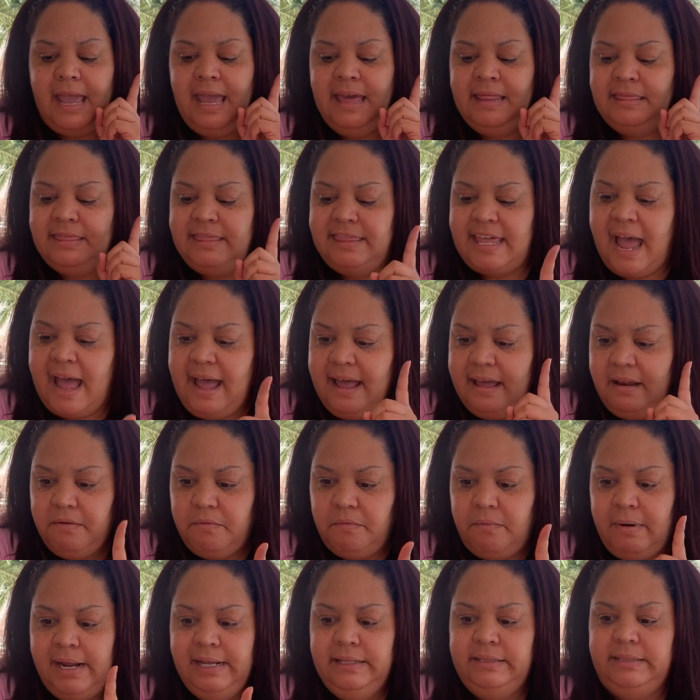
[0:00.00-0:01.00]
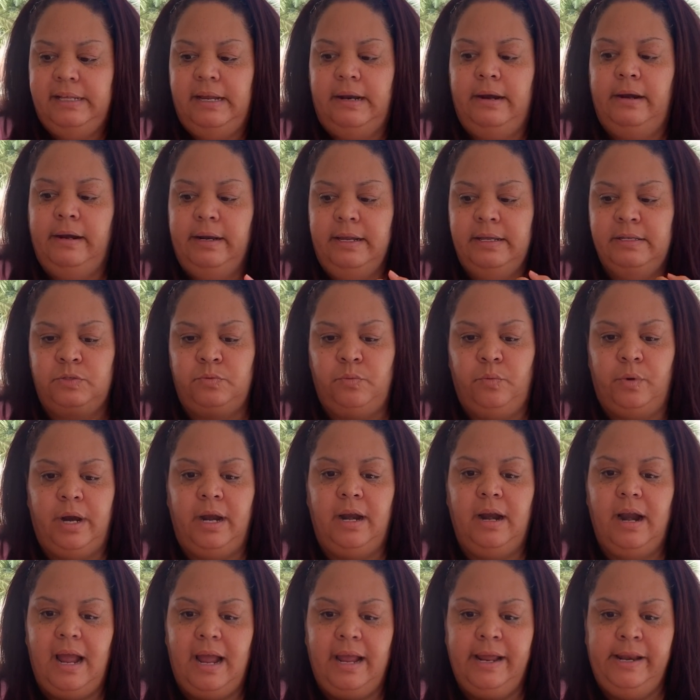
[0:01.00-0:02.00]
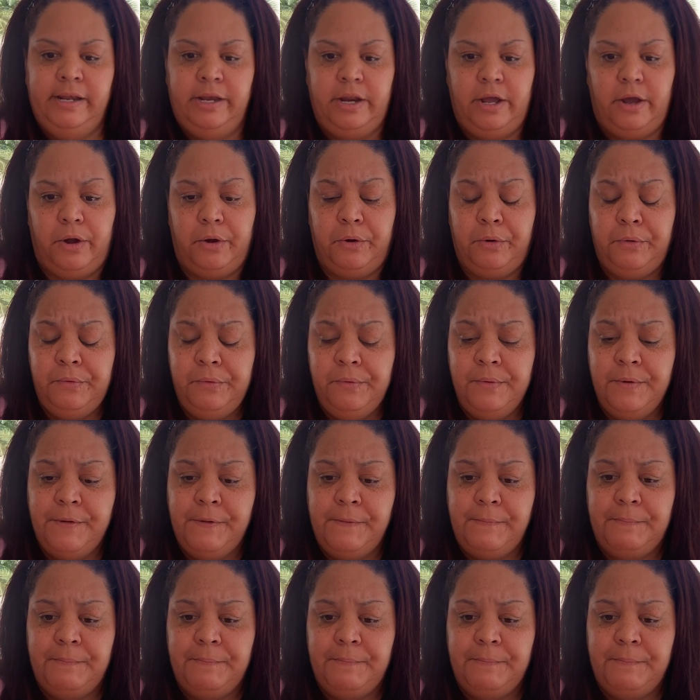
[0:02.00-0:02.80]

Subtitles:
And that right there is where I know